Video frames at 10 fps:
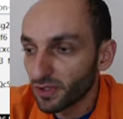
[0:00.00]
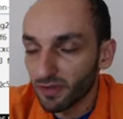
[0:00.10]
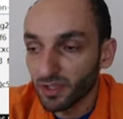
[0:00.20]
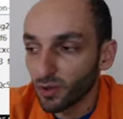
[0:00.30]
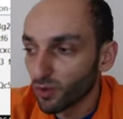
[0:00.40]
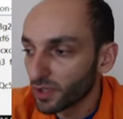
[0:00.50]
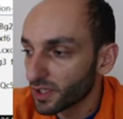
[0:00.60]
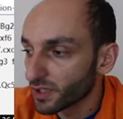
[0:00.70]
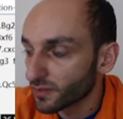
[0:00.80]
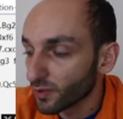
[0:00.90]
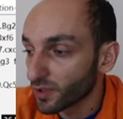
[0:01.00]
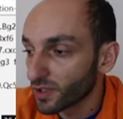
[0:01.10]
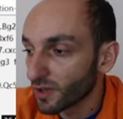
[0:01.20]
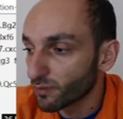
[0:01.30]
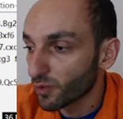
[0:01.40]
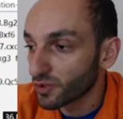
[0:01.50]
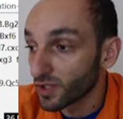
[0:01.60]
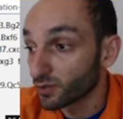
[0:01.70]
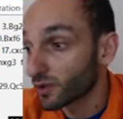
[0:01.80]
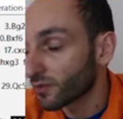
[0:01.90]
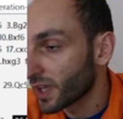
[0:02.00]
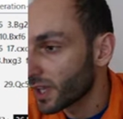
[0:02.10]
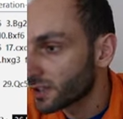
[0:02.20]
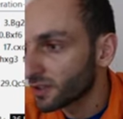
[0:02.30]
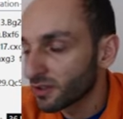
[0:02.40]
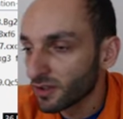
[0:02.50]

having only four and a half points out of eight.